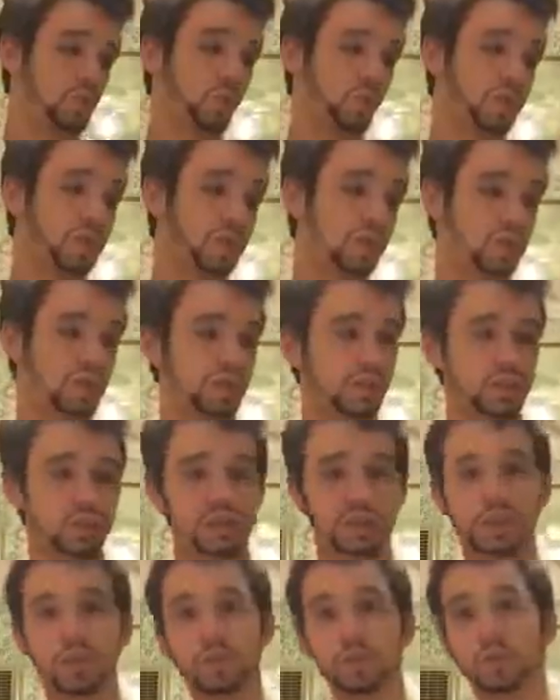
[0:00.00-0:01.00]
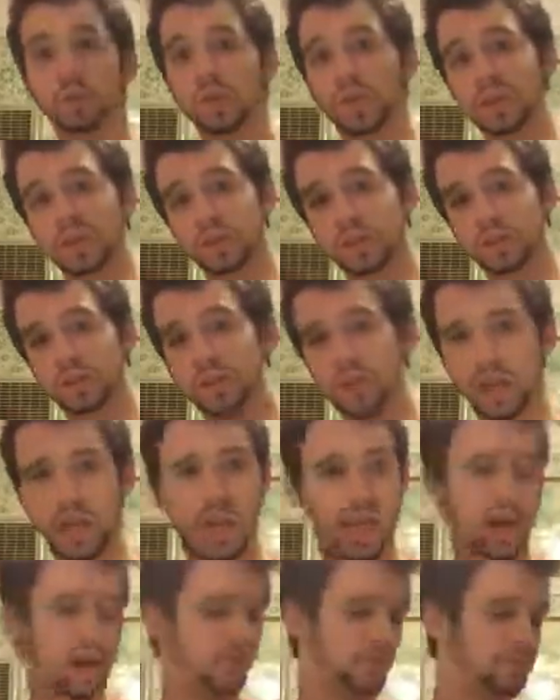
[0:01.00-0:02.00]
week to 2 weeks.
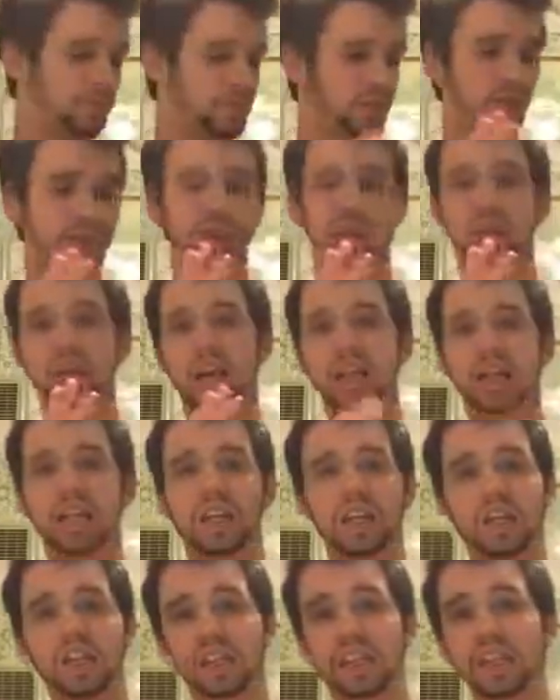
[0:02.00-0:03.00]
After that,